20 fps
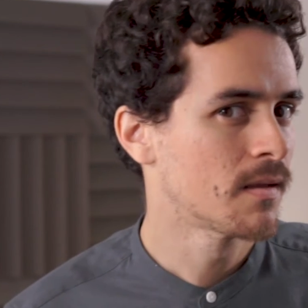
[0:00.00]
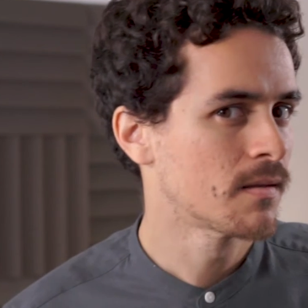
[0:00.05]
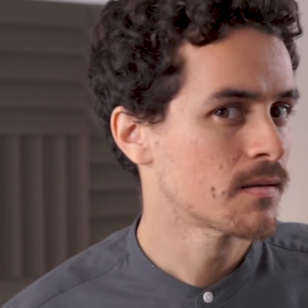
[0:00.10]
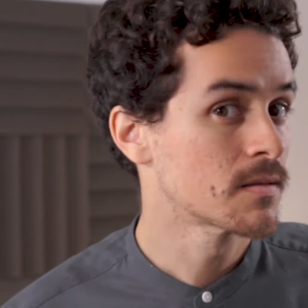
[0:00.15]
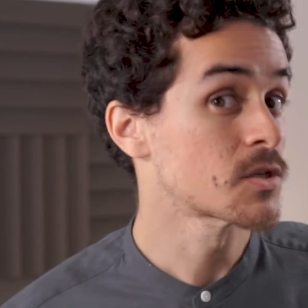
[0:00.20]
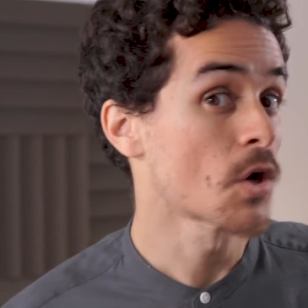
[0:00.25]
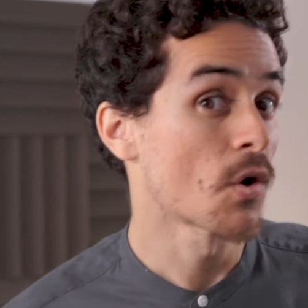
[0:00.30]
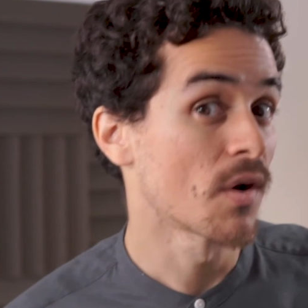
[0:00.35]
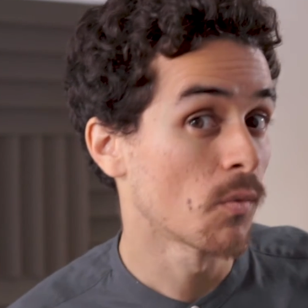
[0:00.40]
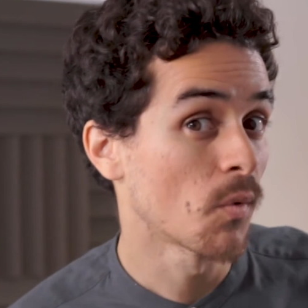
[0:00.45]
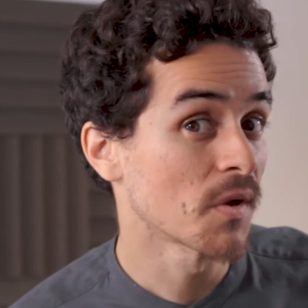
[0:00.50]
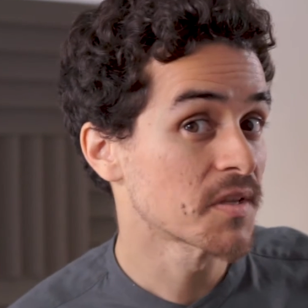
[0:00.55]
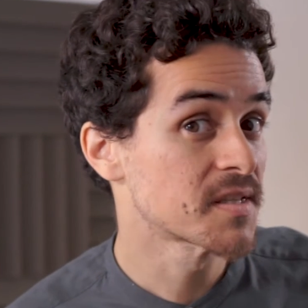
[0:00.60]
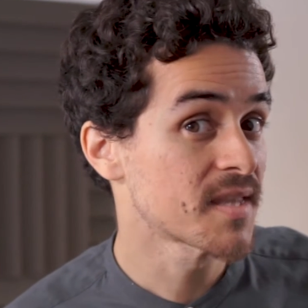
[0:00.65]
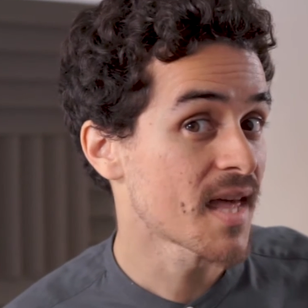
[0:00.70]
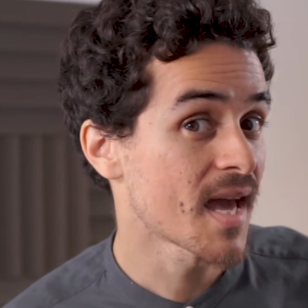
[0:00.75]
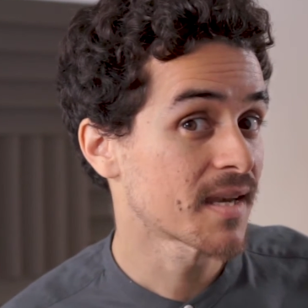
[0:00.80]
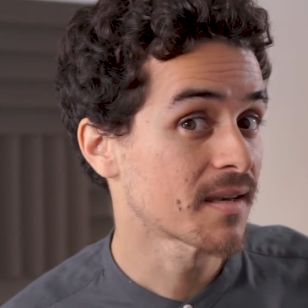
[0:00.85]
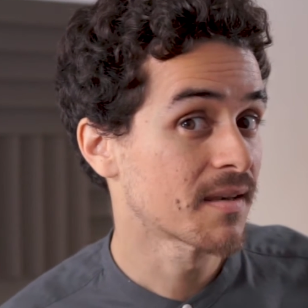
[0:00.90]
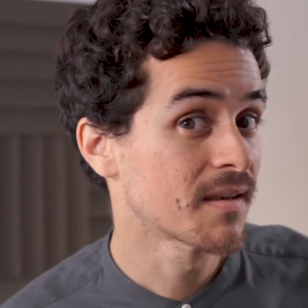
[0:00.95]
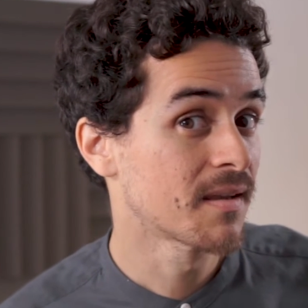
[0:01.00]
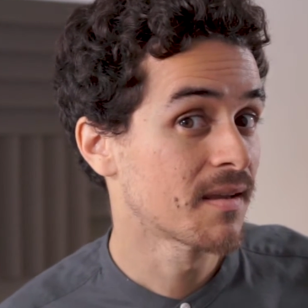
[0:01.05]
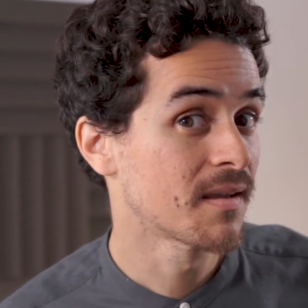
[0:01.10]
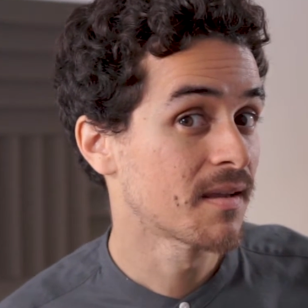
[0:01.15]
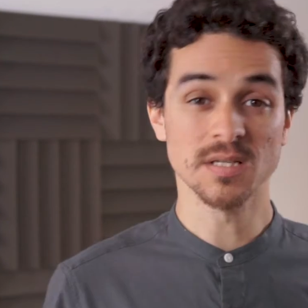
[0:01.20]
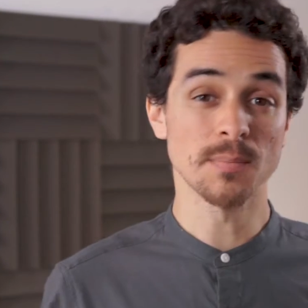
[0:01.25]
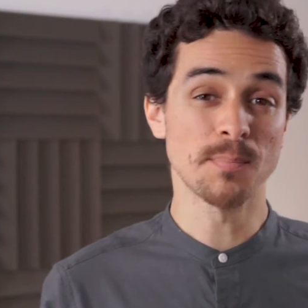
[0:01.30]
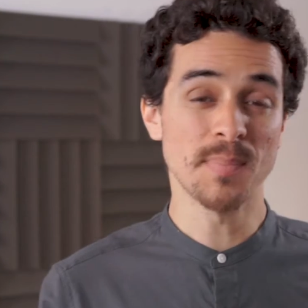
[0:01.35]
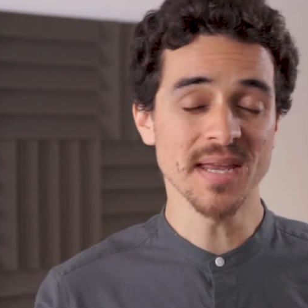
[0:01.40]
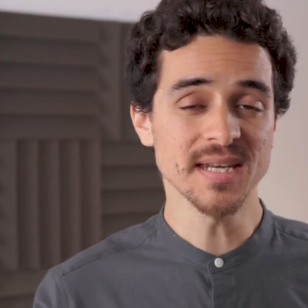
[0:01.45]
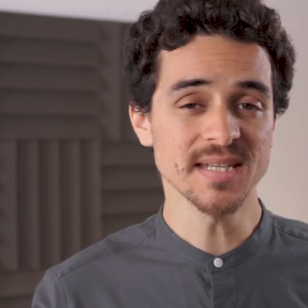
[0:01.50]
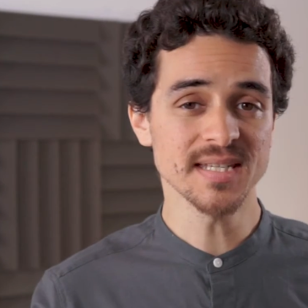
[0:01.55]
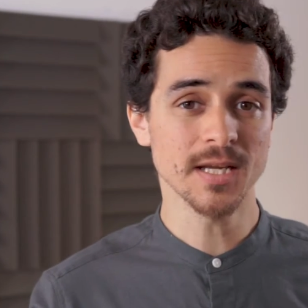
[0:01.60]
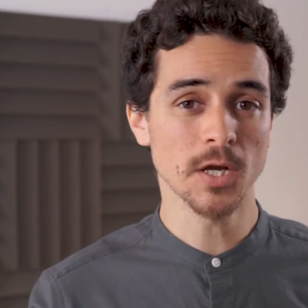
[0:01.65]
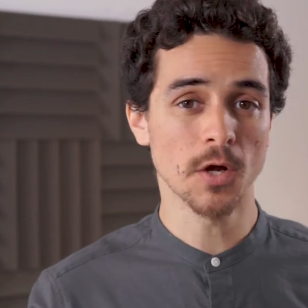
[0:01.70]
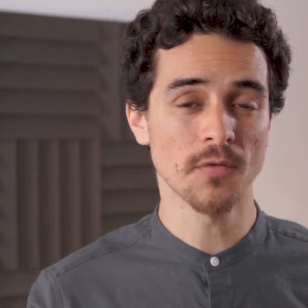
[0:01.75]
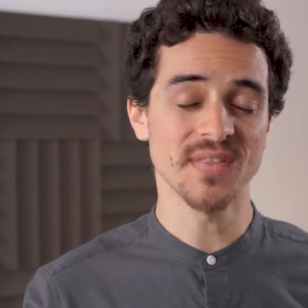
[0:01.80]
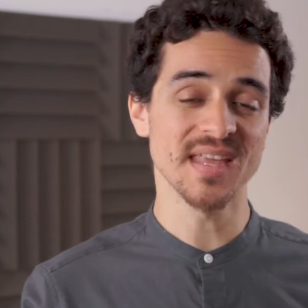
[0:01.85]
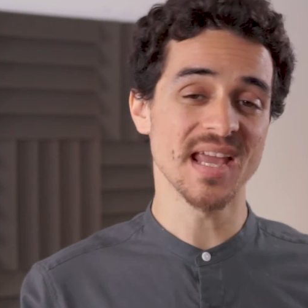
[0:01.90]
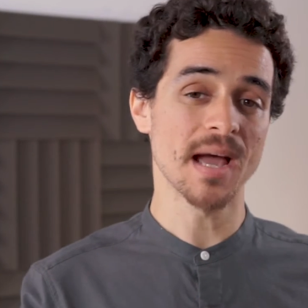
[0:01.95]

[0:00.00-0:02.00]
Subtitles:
Sorry, what's that? Depending on the